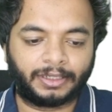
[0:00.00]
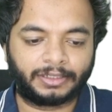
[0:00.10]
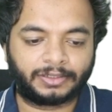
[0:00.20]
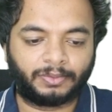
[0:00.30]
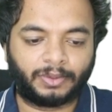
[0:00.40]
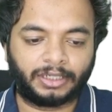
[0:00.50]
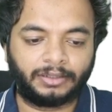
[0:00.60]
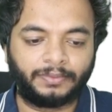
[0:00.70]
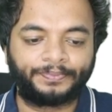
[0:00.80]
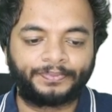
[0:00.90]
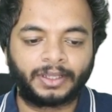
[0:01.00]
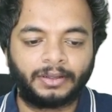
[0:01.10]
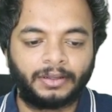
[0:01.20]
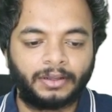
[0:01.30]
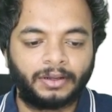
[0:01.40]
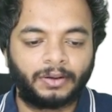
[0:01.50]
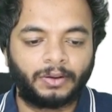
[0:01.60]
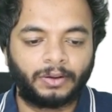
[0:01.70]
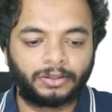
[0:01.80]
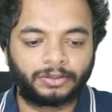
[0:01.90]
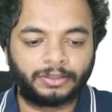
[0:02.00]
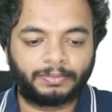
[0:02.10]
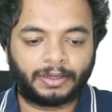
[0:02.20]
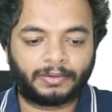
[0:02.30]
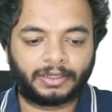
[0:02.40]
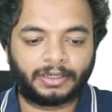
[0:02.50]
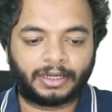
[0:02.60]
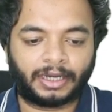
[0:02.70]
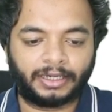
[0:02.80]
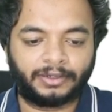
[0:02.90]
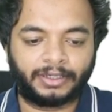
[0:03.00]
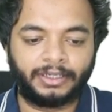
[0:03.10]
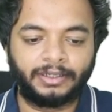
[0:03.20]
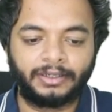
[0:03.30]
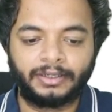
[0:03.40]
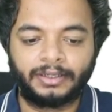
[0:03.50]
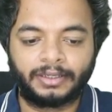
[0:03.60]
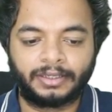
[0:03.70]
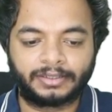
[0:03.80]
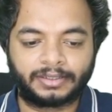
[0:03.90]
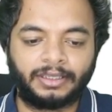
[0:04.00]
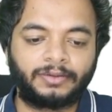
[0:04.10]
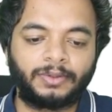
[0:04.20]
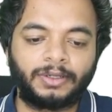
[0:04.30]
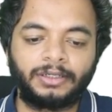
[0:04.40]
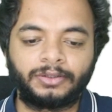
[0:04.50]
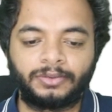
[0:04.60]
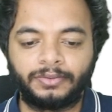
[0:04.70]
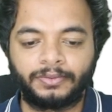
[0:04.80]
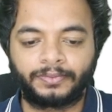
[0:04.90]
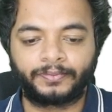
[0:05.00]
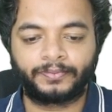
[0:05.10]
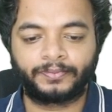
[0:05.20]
plus 1 whole to the power 100 is equal to,